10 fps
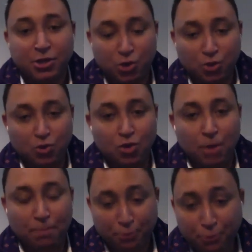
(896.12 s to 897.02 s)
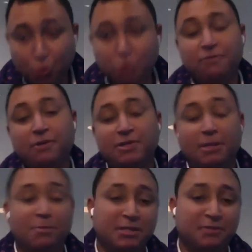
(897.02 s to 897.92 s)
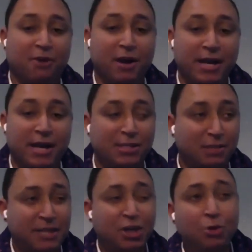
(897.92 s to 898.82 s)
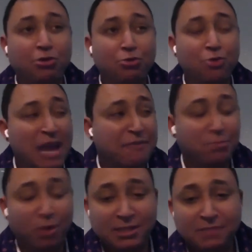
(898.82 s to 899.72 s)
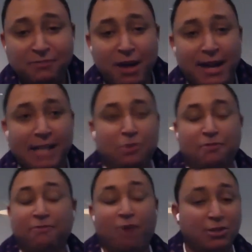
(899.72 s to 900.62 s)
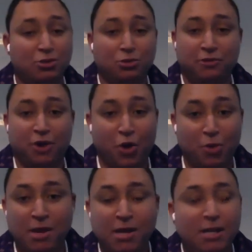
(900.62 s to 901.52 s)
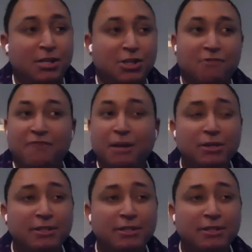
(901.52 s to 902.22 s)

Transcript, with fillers: to approve somebody's finance. So they're going through everybody's finance with a fine-tooth comb. So they're looking